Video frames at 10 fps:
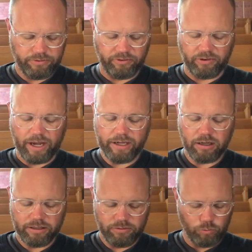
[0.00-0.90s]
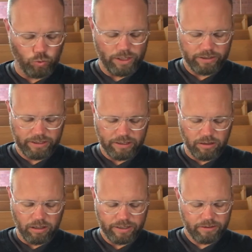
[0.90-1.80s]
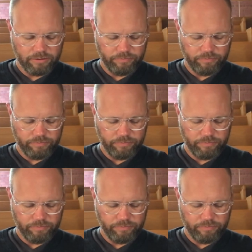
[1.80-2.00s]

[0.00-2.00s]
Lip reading: Zion dwelling God,